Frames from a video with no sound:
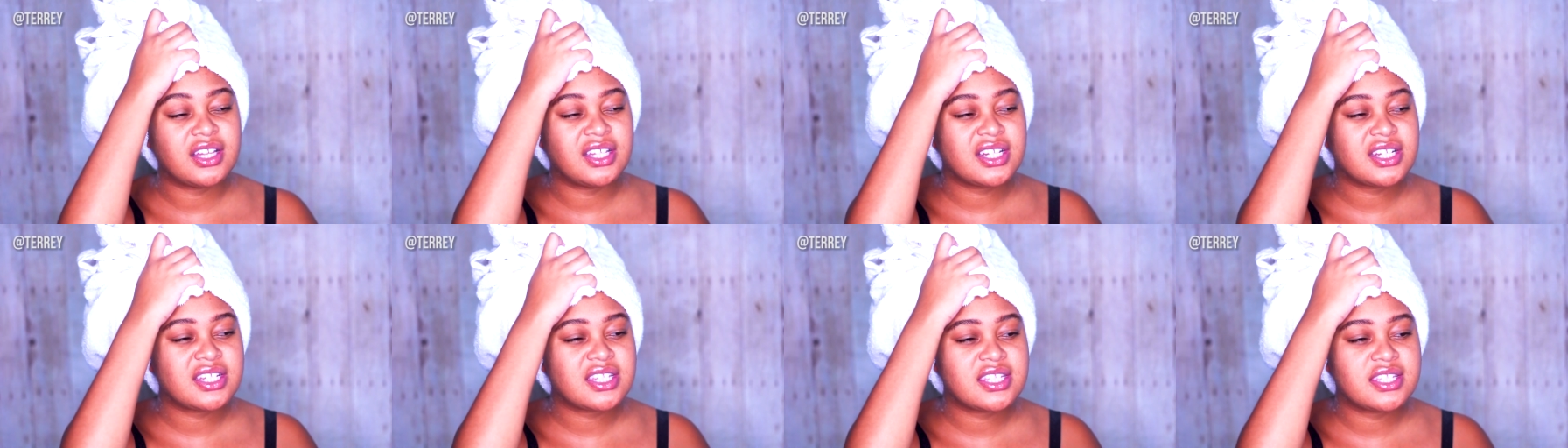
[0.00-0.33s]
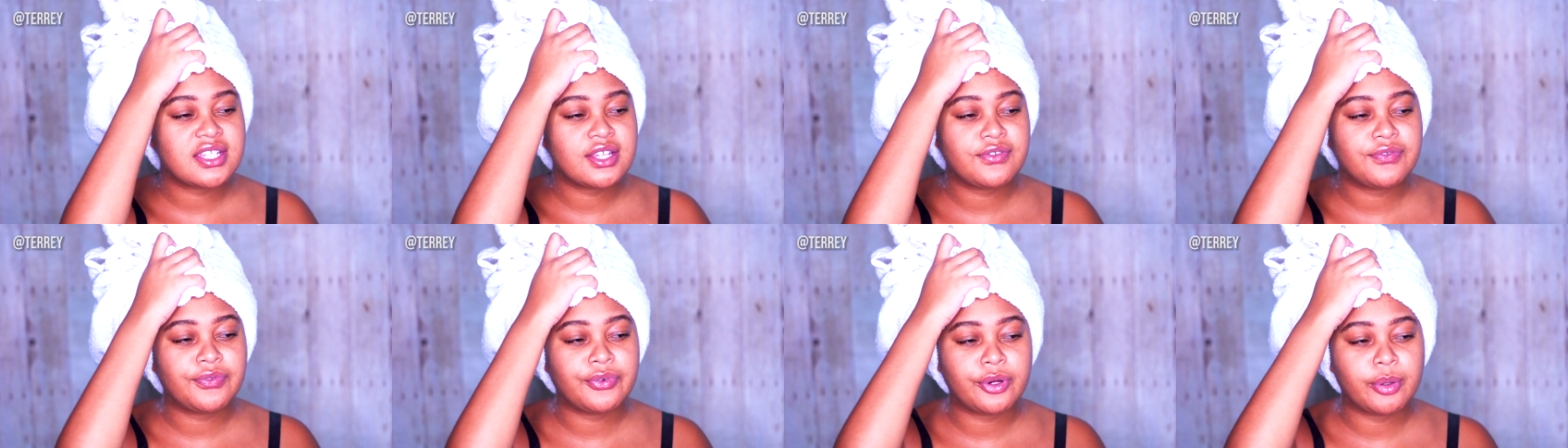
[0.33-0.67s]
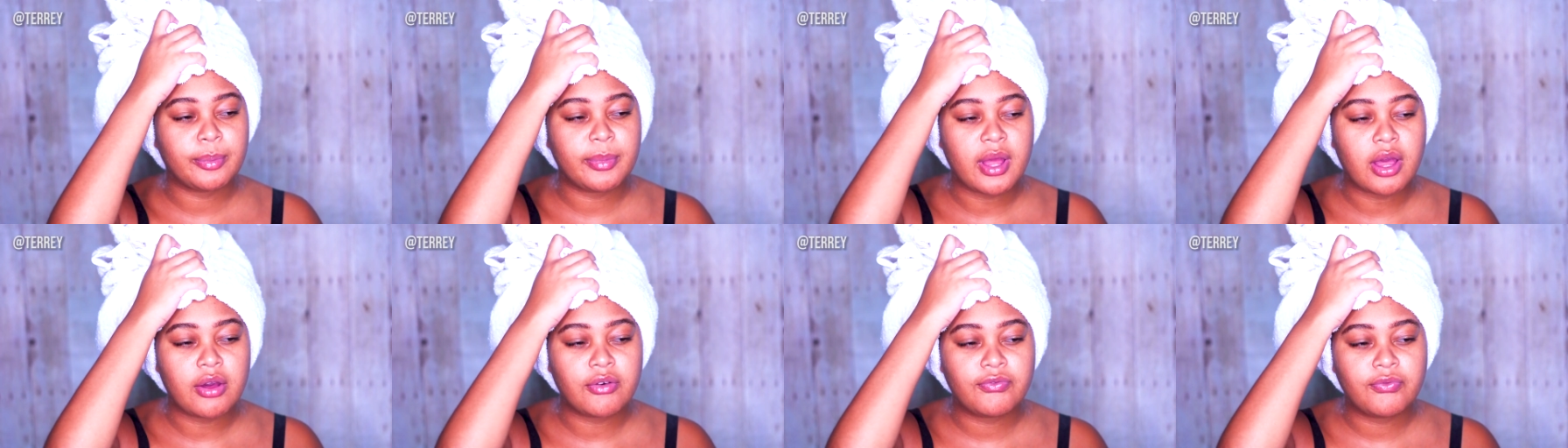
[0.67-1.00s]
I let it sit
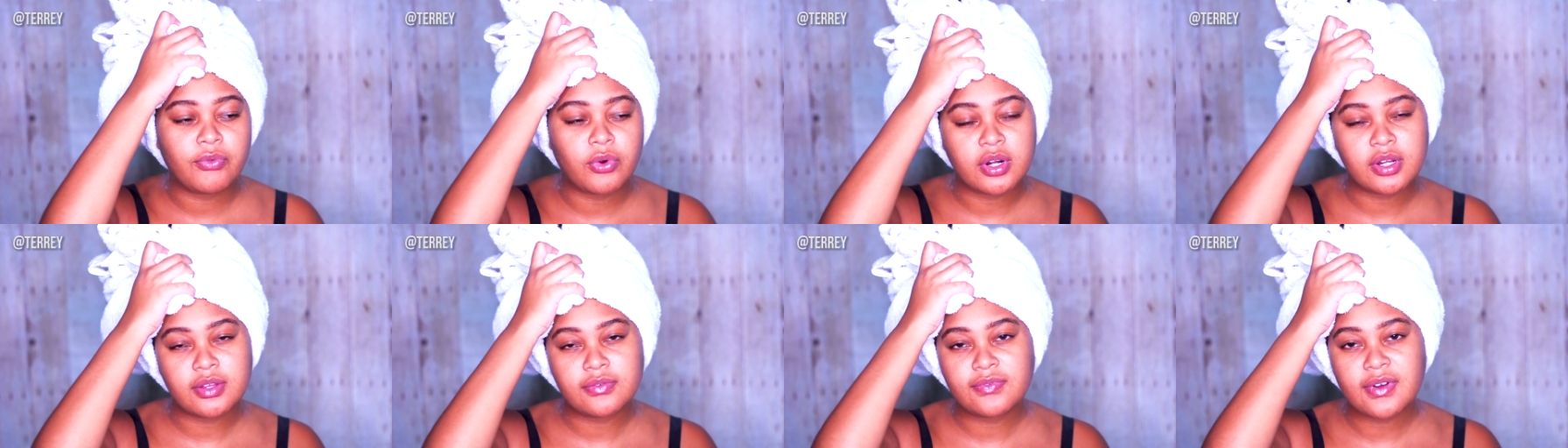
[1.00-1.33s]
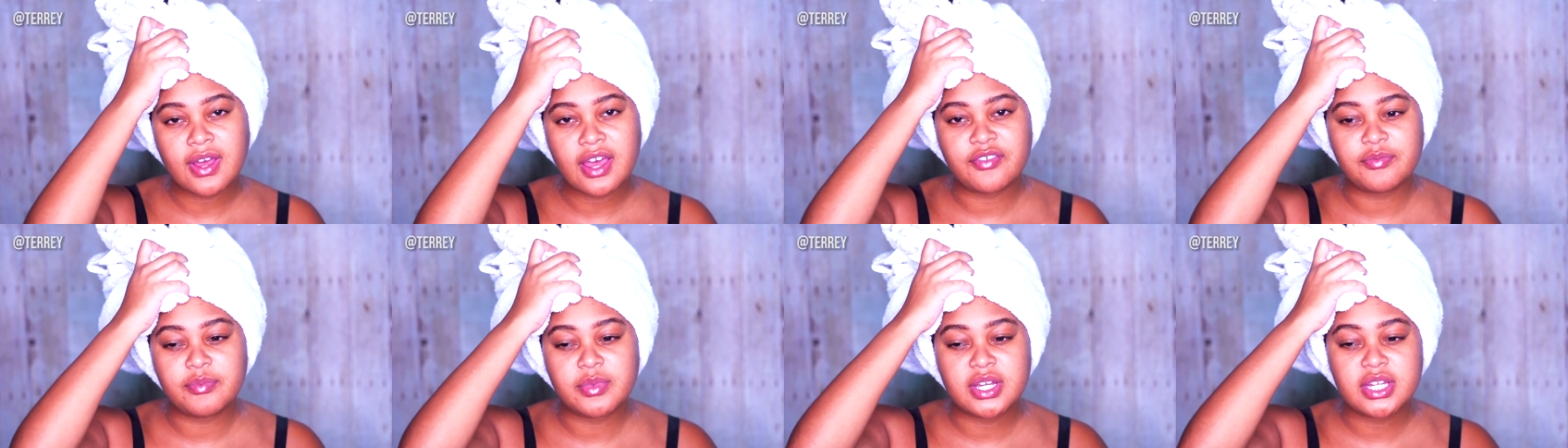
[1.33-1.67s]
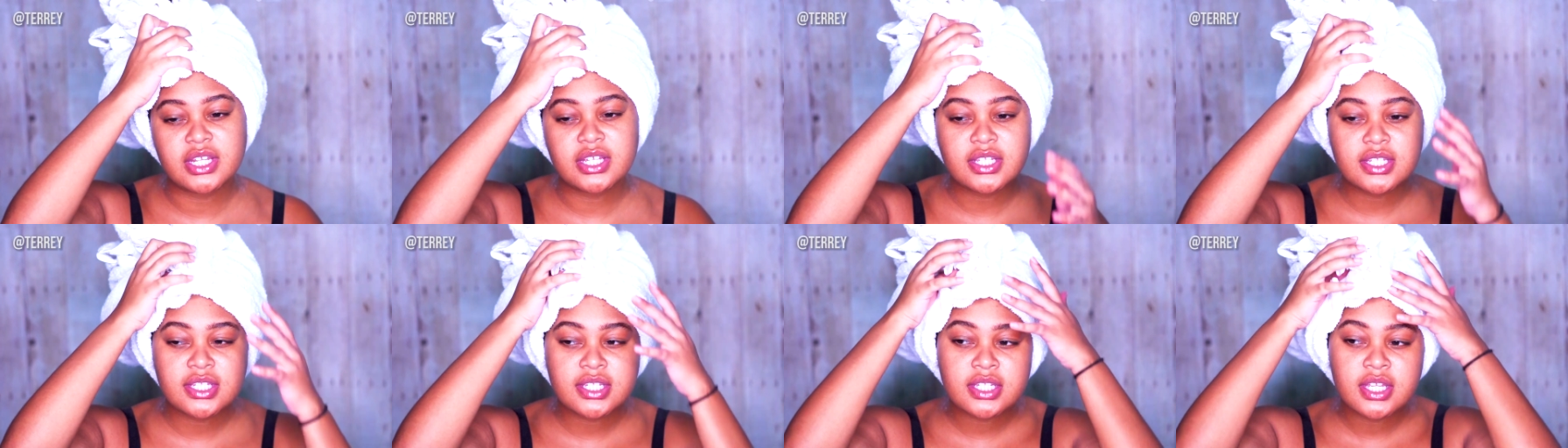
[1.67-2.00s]
for about 45
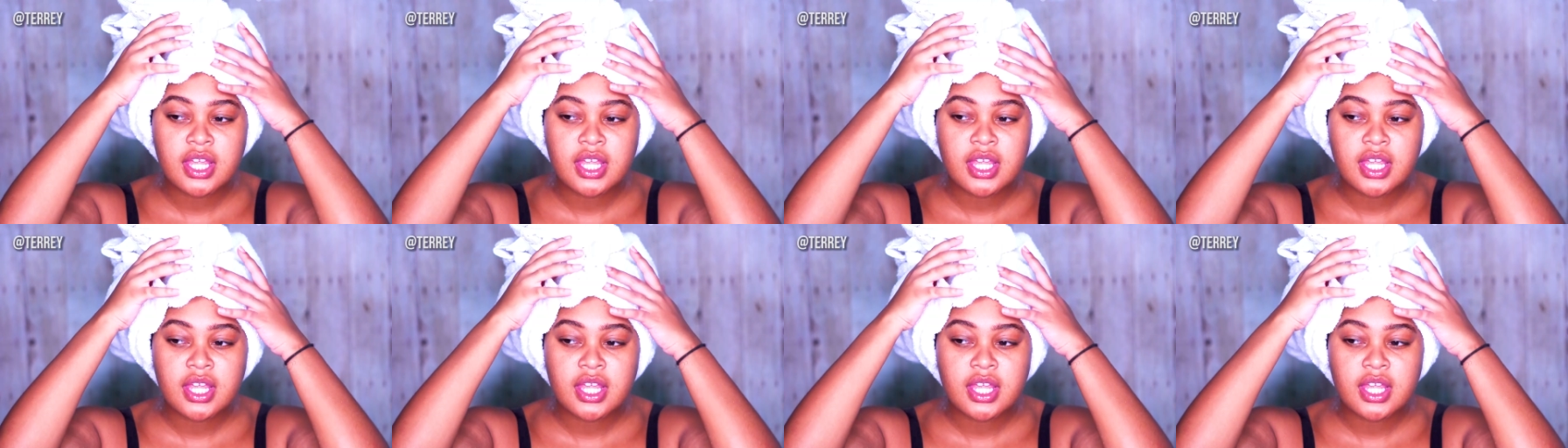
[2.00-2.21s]
minutes.